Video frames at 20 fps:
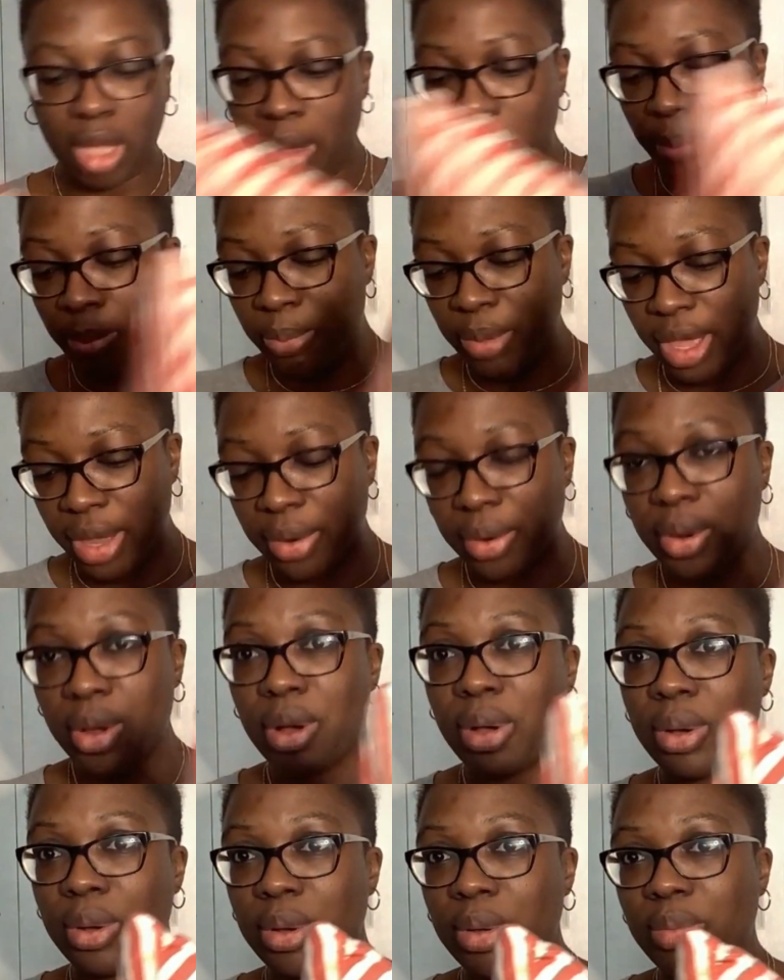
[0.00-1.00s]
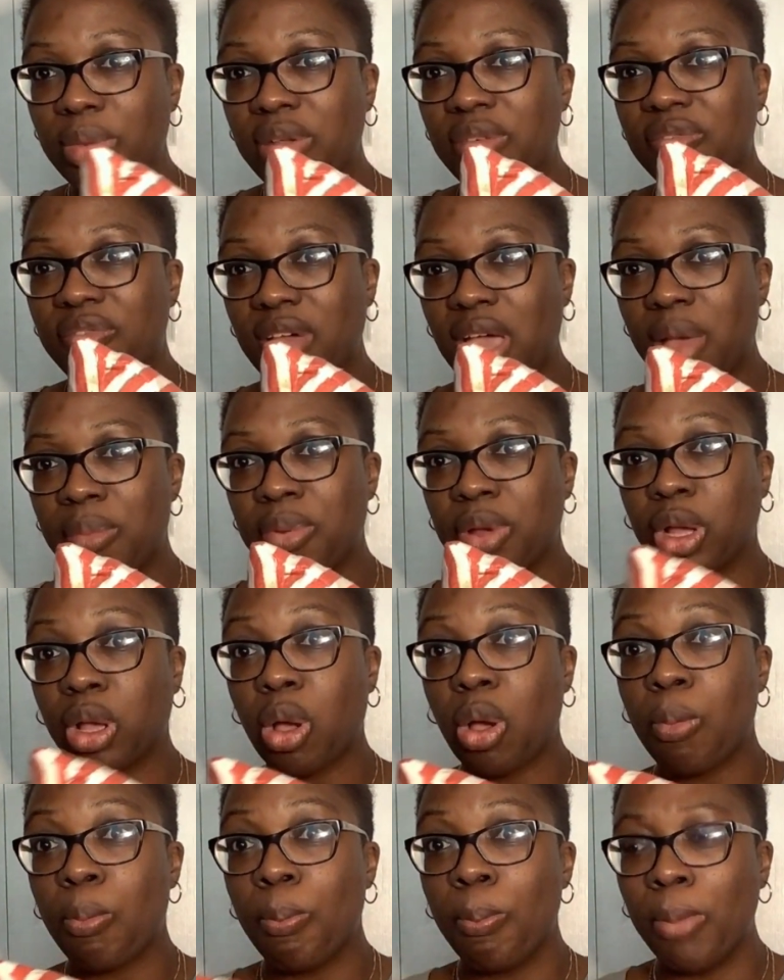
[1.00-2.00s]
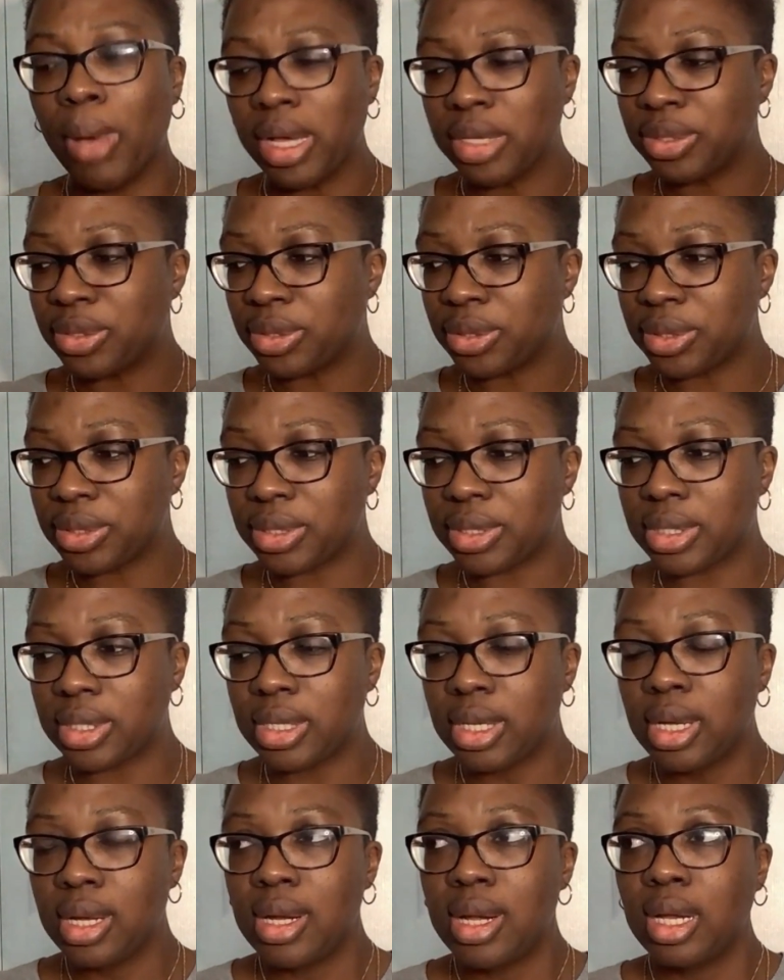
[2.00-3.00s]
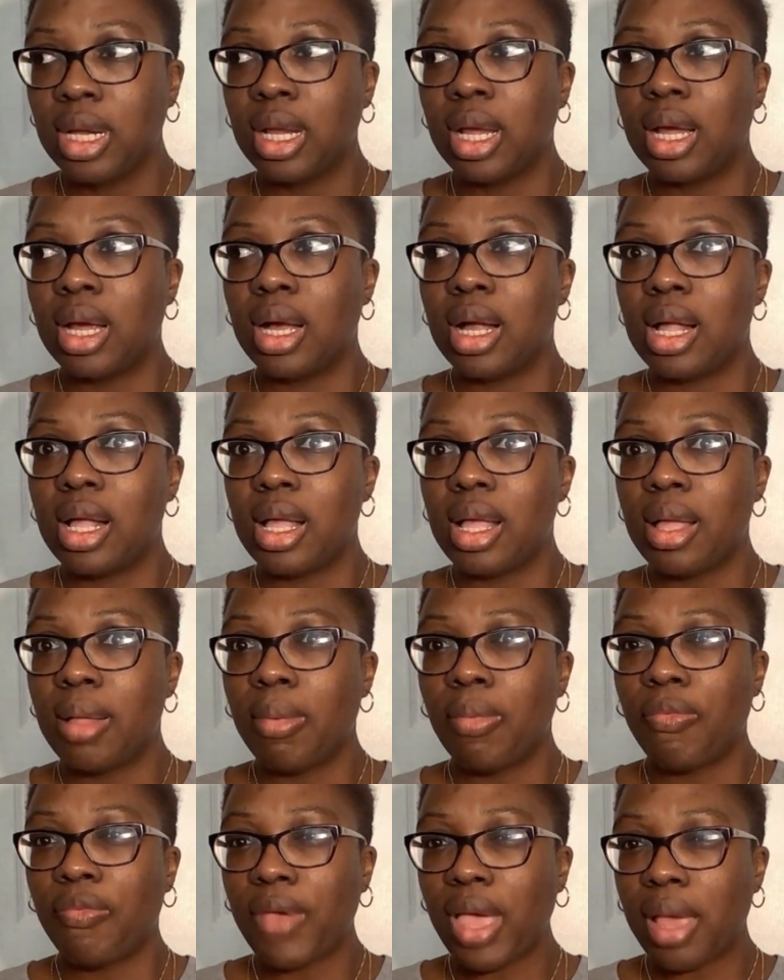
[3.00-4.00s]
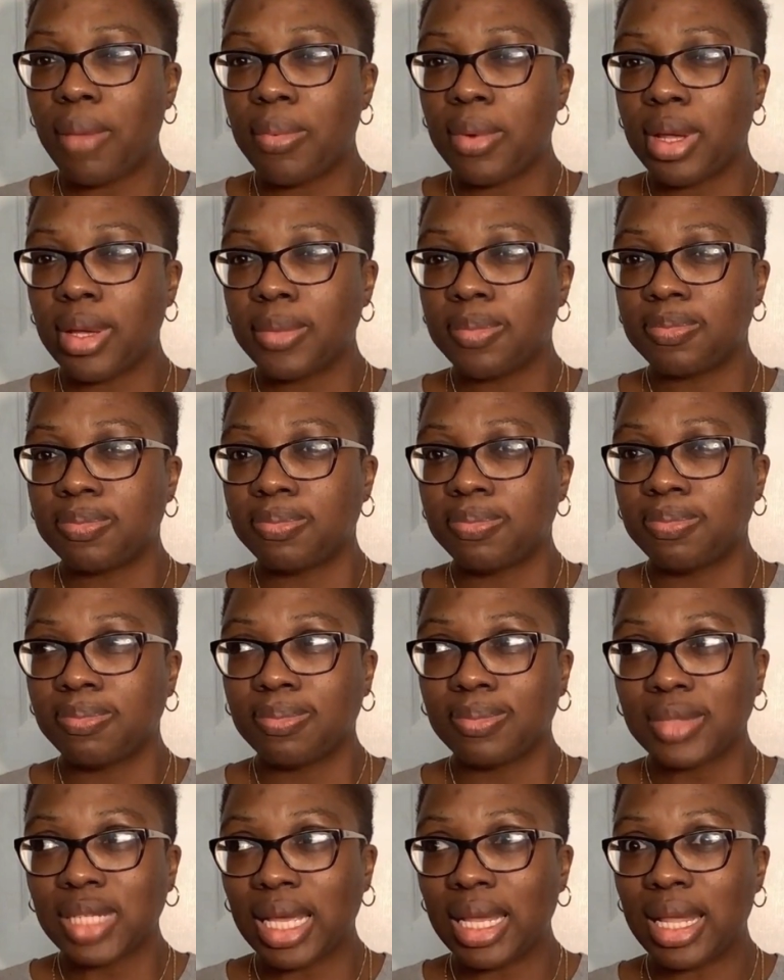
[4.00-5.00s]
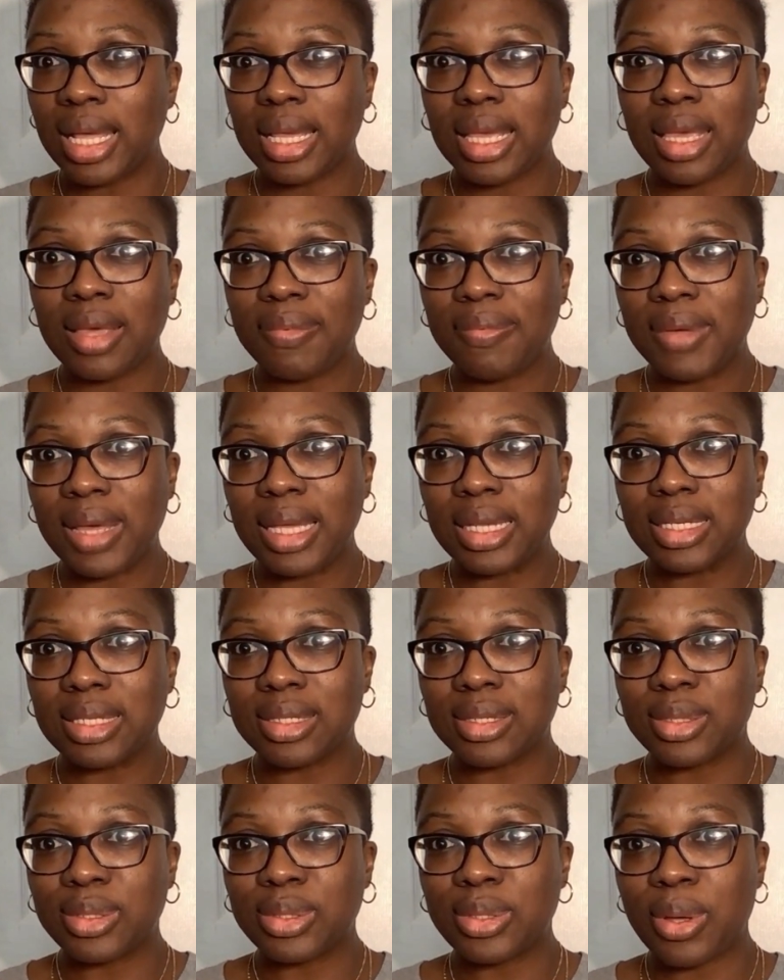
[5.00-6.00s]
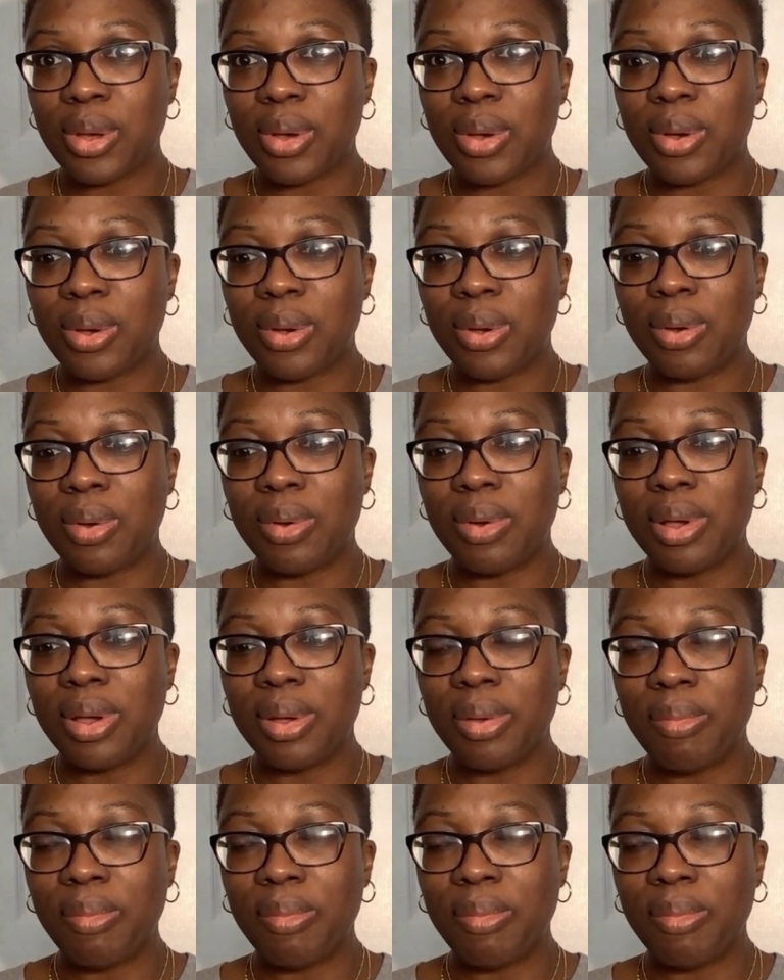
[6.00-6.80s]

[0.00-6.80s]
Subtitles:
Better Home and Fabric mustard fabric, and I can't find it. So